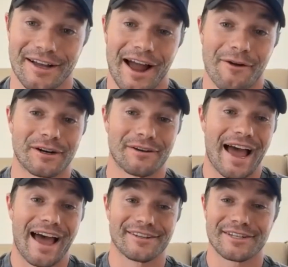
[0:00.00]
I wouldn't
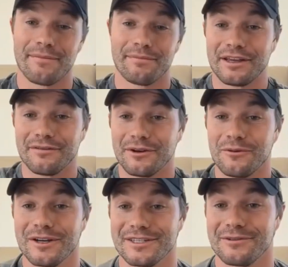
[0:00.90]
have had this company if it
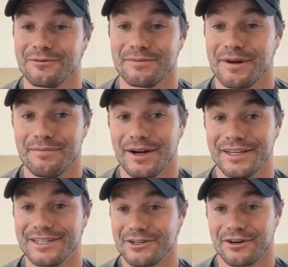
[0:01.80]
wasn't with my
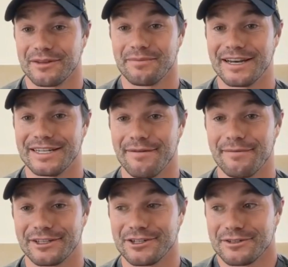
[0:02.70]
buddies during the
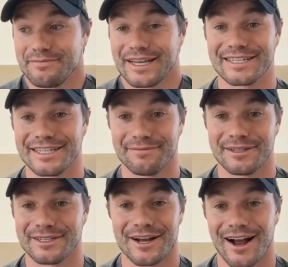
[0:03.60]
pandemic, just mixing up
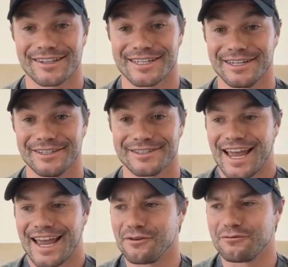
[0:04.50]
these cocktails.
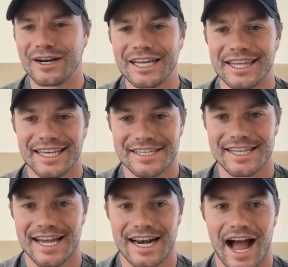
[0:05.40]
And the funny thing is
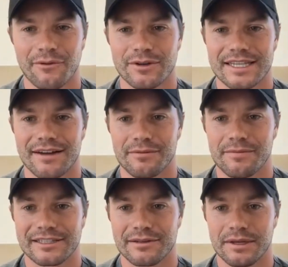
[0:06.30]
that I was never
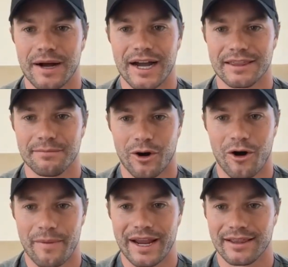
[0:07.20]
meant to be behind the
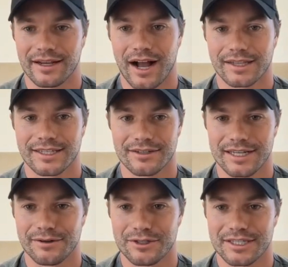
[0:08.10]
bar making the cocktails.
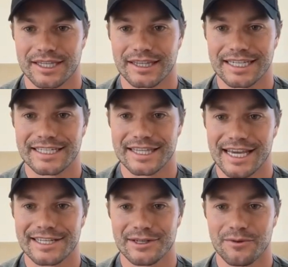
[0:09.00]
I was just the least
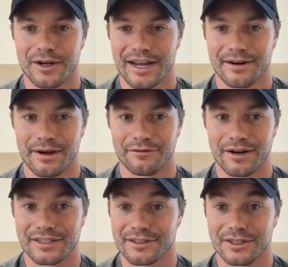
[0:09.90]
lazy one out of my
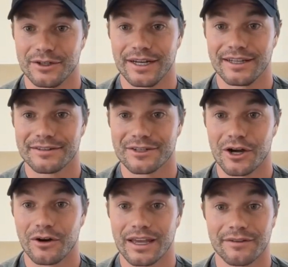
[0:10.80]
friends to do it.
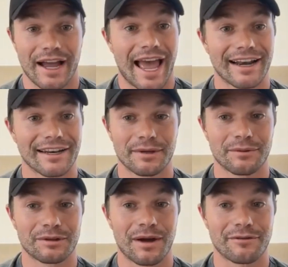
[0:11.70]
So if I hadn't have been
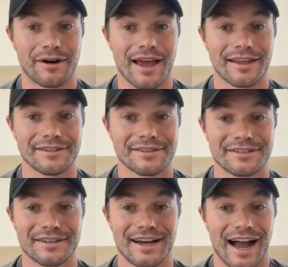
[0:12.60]
with my
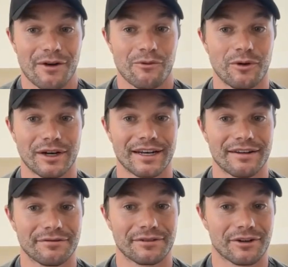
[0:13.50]
friends, I wouldn't
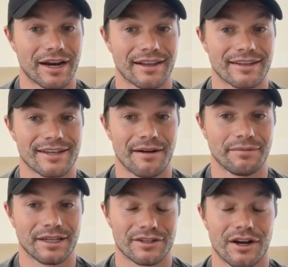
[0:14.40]
have created this
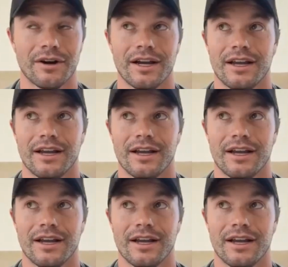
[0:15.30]
company. So